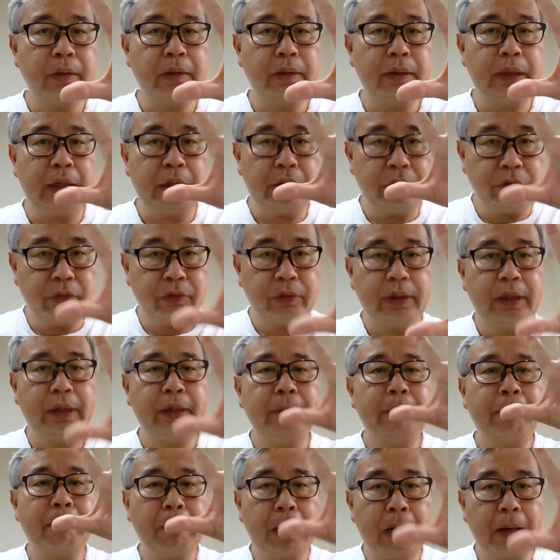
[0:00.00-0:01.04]
that you
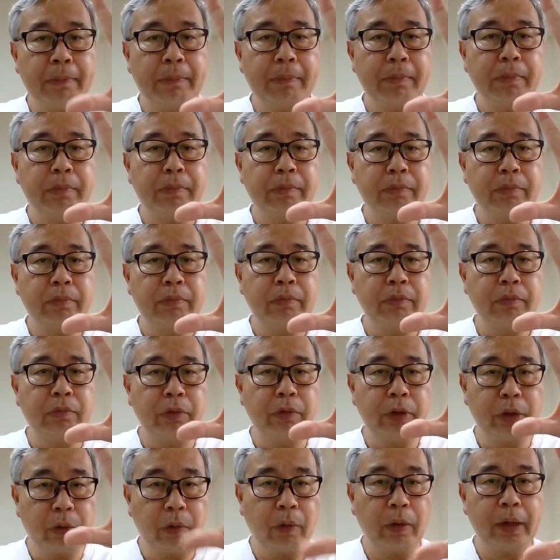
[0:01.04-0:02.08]
think mom
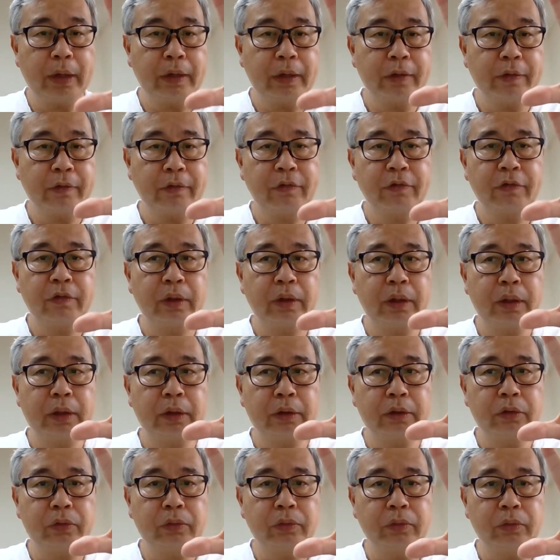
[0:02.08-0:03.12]
requires
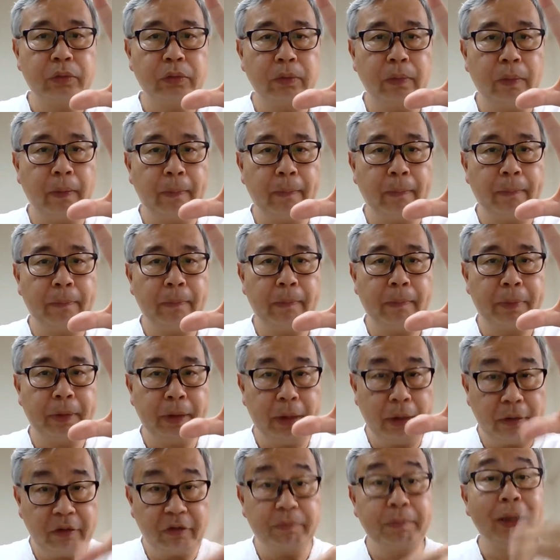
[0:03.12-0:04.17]
to
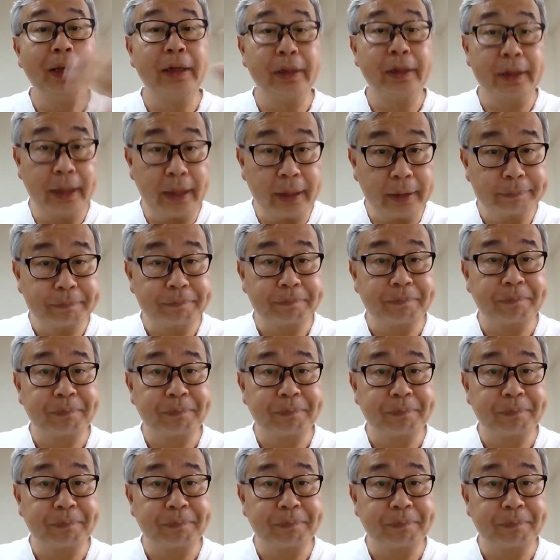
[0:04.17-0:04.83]
perhaps bake a cake.